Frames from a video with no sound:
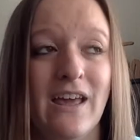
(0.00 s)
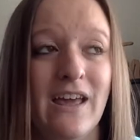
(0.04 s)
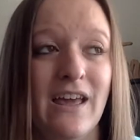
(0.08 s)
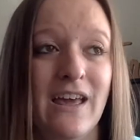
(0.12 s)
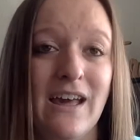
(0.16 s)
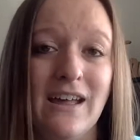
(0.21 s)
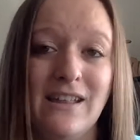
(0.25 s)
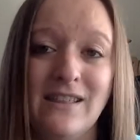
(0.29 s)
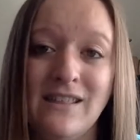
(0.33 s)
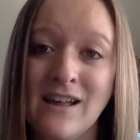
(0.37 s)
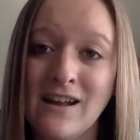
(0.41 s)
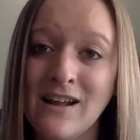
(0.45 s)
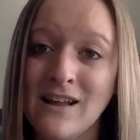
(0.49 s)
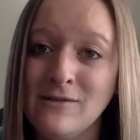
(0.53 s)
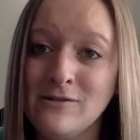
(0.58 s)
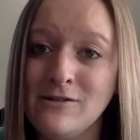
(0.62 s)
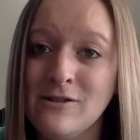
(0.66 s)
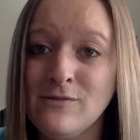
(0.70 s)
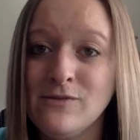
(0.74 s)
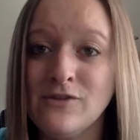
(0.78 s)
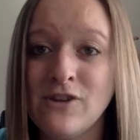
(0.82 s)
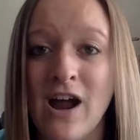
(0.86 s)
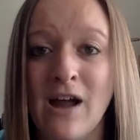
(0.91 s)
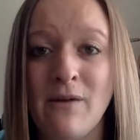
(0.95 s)
Hit that
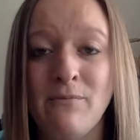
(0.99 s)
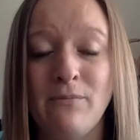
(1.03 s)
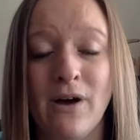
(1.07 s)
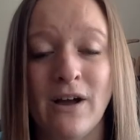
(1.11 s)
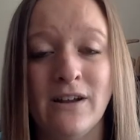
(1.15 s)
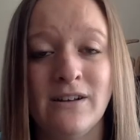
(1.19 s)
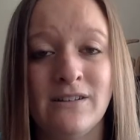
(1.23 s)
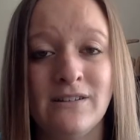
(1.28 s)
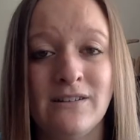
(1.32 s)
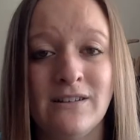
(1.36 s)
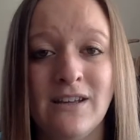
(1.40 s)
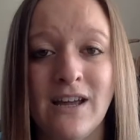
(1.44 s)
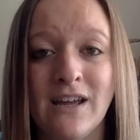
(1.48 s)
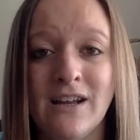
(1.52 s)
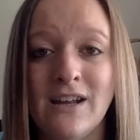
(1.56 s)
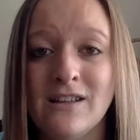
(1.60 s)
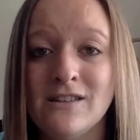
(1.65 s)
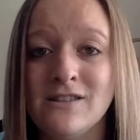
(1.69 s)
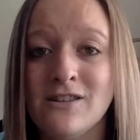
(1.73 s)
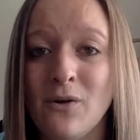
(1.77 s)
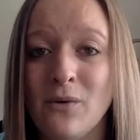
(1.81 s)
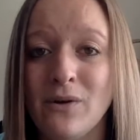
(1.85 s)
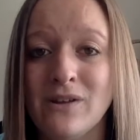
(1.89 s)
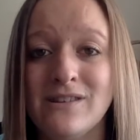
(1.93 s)
unsubscribe button, get it
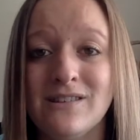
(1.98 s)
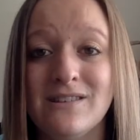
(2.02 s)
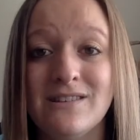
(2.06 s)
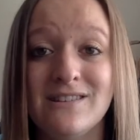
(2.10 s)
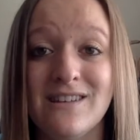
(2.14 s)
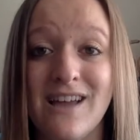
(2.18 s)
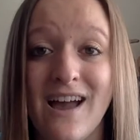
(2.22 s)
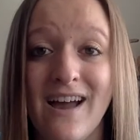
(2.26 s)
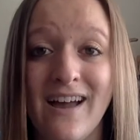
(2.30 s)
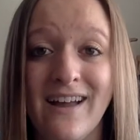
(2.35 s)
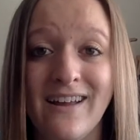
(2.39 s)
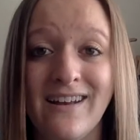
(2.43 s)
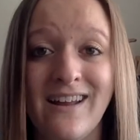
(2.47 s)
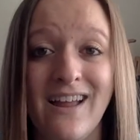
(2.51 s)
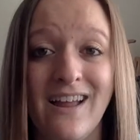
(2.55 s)
so it's done,